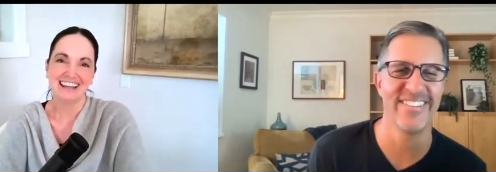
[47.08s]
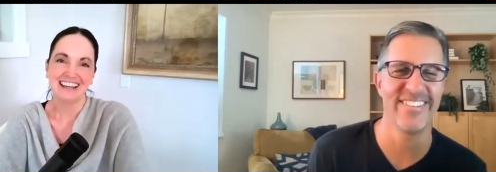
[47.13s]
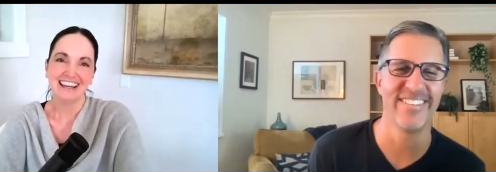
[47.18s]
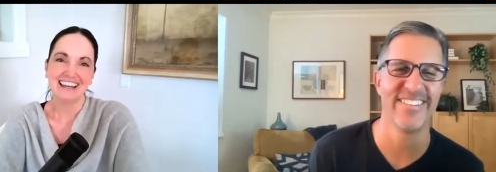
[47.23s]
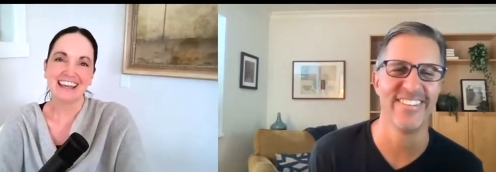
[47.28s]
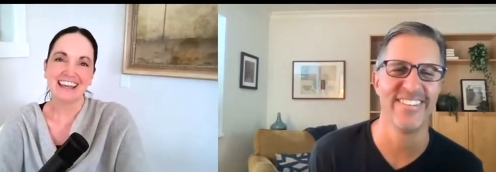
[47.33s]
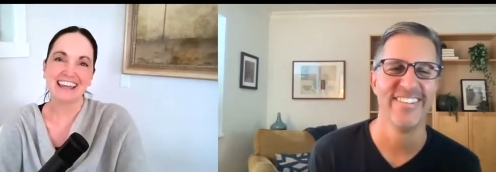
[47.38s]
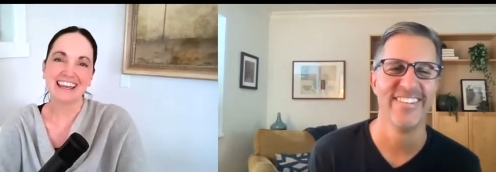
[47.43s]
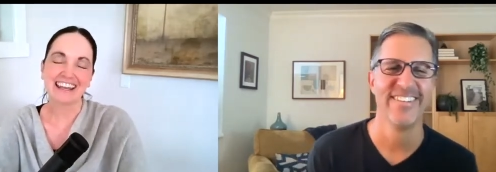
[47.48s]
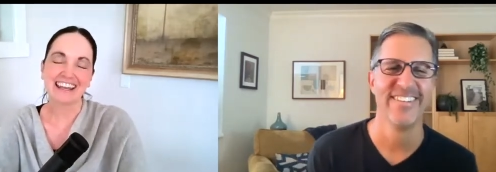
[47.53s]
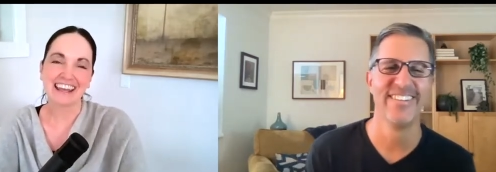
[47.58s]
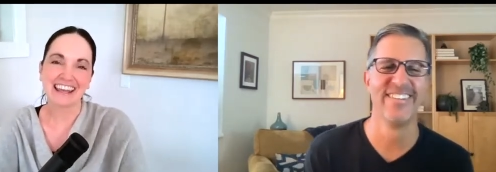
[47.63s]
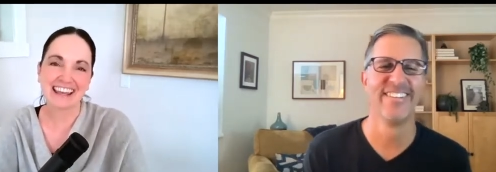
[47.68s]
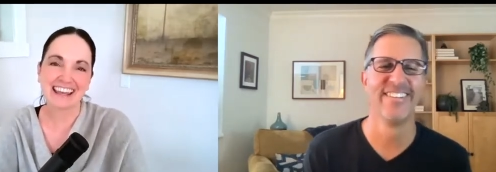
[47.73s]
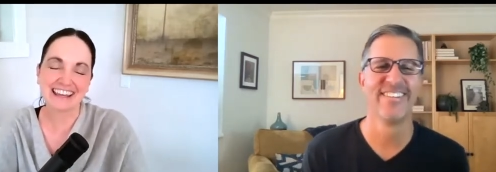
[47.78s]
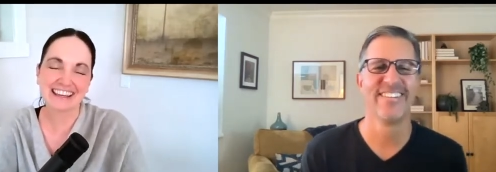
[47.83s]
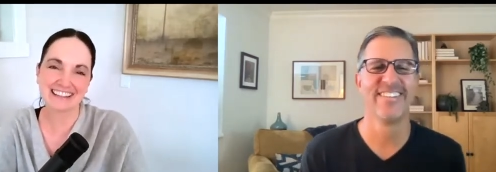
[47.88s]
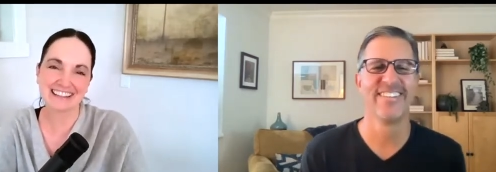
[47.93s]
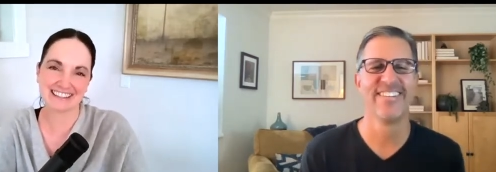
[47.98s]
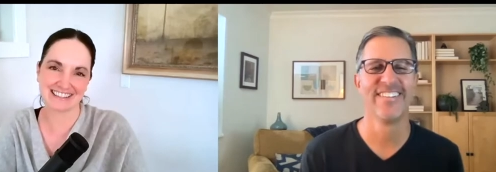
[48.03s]
Speaker 1: it
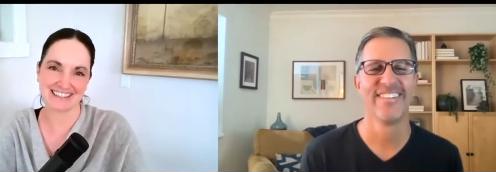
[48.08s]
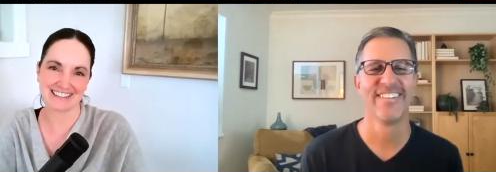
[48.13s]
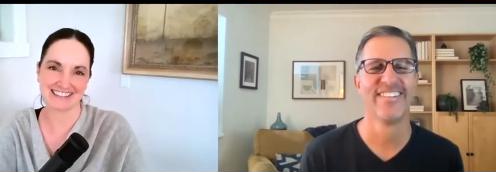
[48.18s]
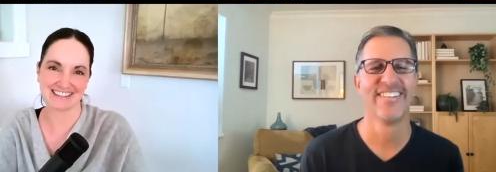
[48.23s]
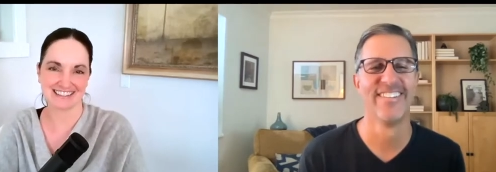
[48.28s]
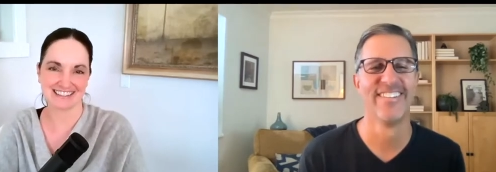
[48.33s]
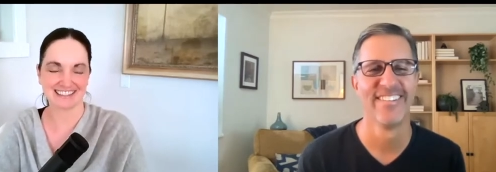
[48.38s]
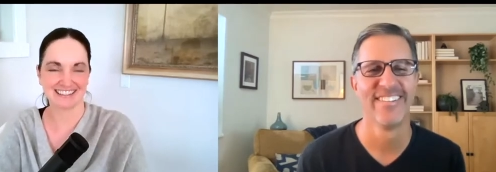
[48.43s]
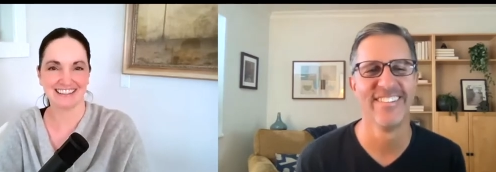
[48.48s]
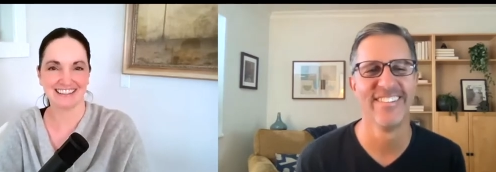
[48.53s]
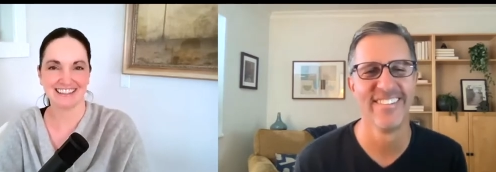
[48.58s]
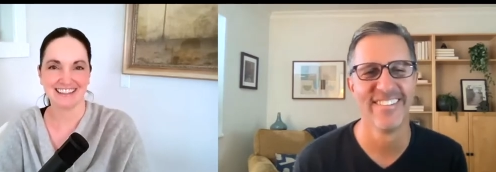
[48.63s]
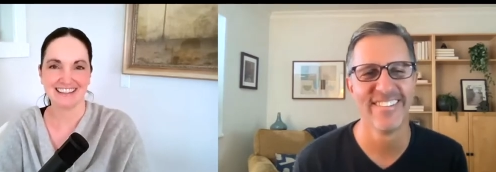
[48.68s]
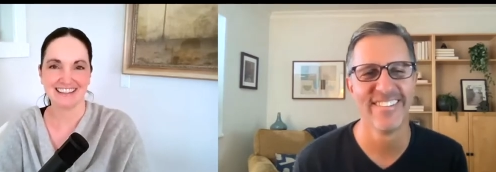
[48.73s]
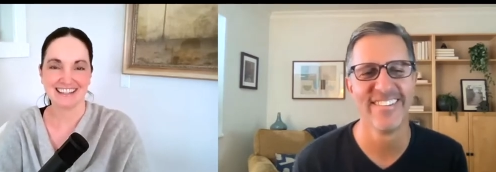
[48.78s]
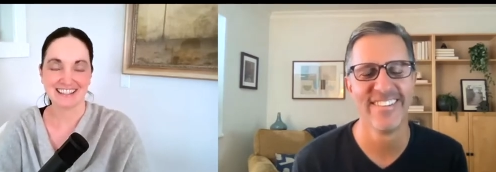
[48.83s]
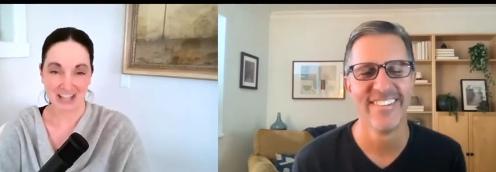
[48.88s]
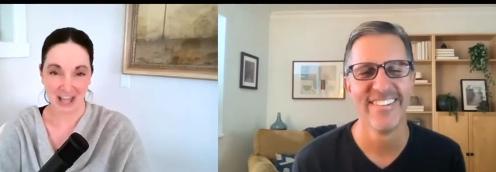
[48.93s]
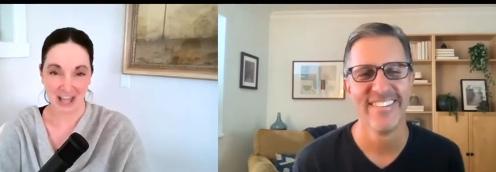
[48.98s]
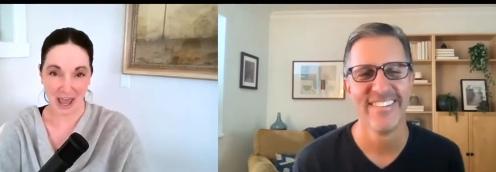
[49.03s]
is. This
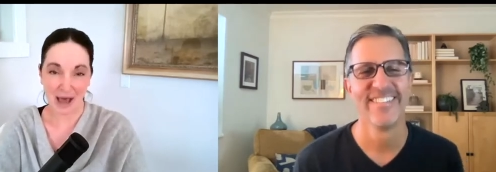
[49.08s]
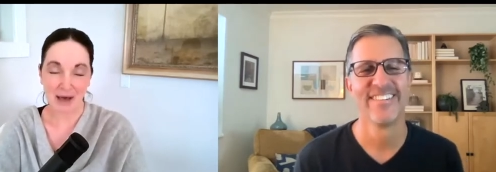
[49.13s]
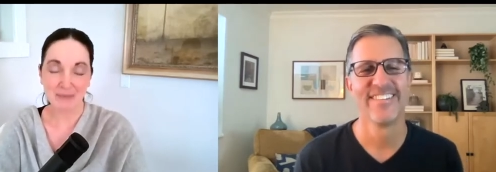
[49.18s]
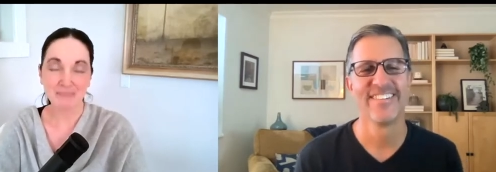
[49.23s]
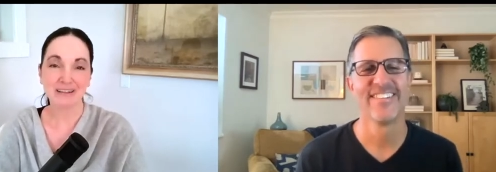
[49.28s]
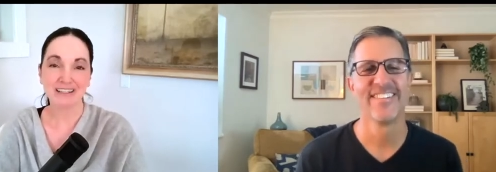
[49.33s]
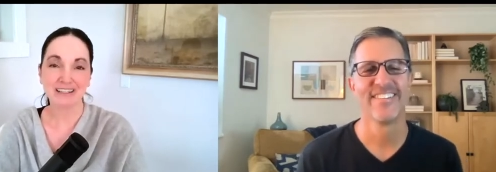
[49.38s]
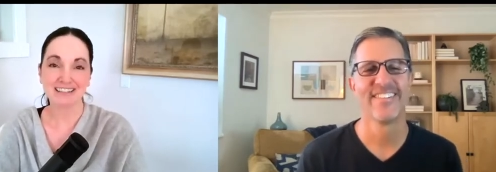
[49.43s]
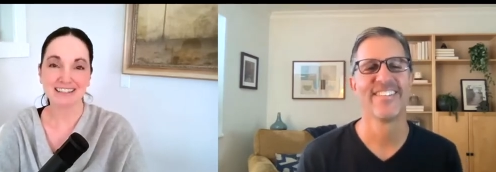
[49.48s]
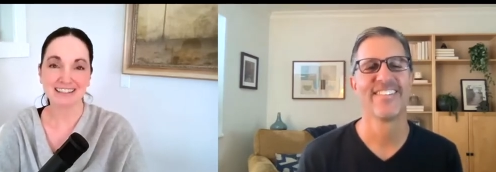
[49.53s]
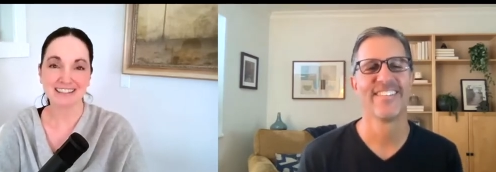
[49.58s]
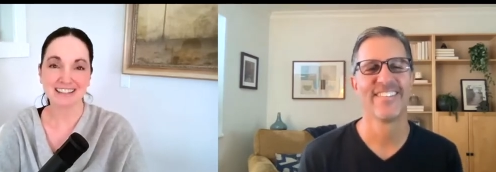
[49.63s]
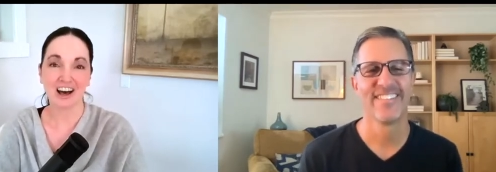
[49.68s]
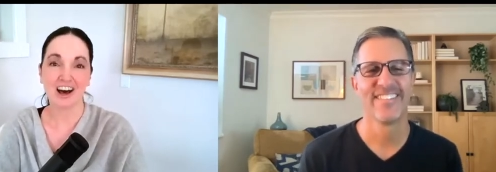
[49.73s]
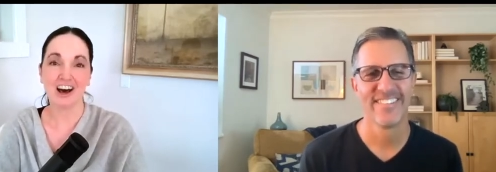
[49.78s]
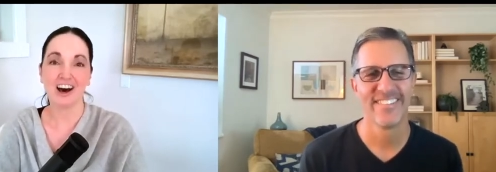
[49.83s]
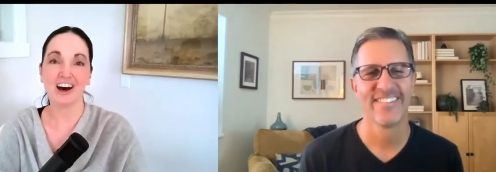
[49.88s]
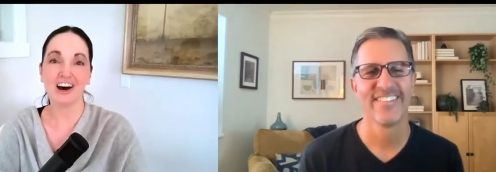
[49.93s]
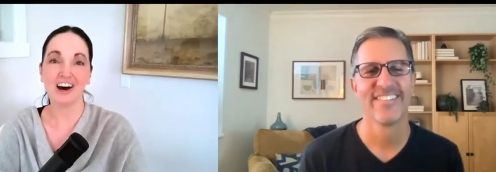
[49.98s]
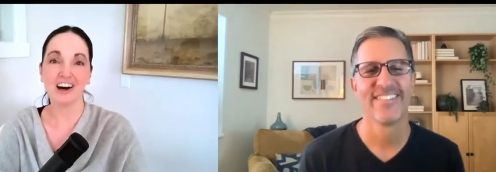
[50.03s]
happens
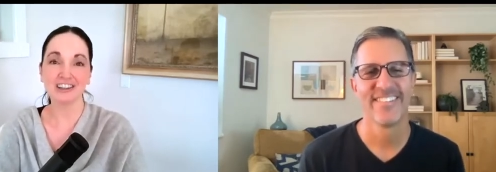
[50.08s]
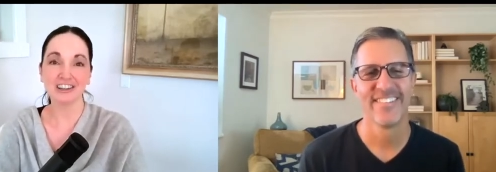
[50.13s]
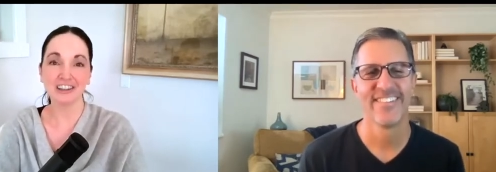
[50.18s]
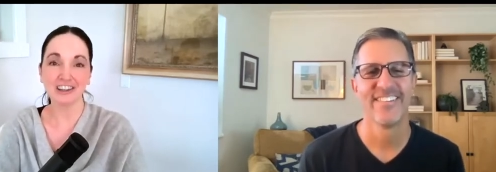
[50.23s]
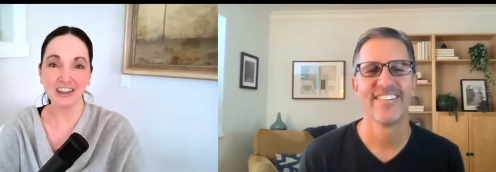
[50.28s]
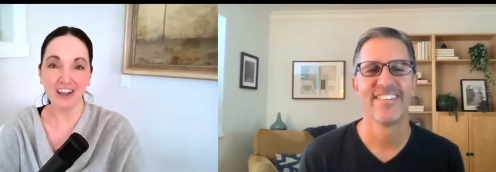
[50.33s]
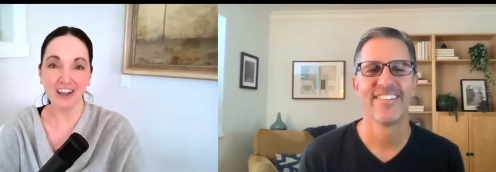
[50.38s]
a lot.